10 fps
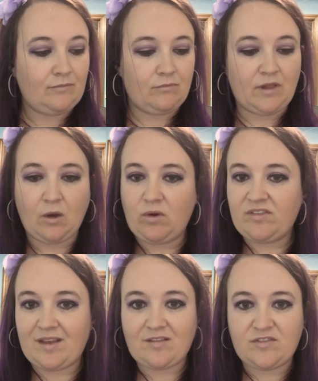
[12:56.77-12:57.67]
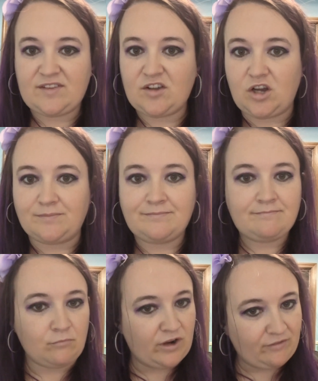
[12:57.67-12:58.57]
Not one size fits all.
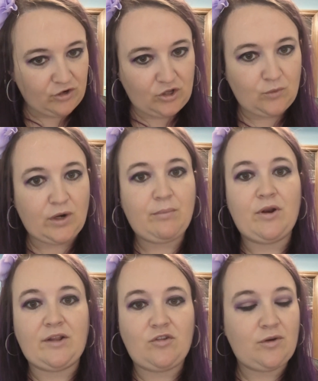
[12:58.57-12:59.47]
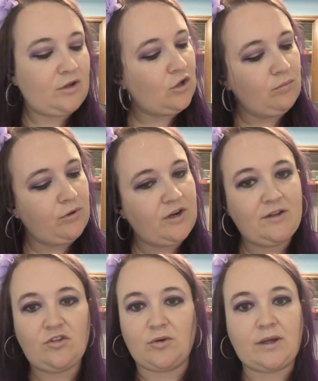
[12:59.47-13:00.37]
Whatever you want to put into it, you put
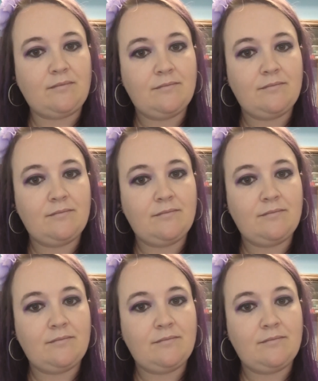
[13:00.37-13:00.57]
into it.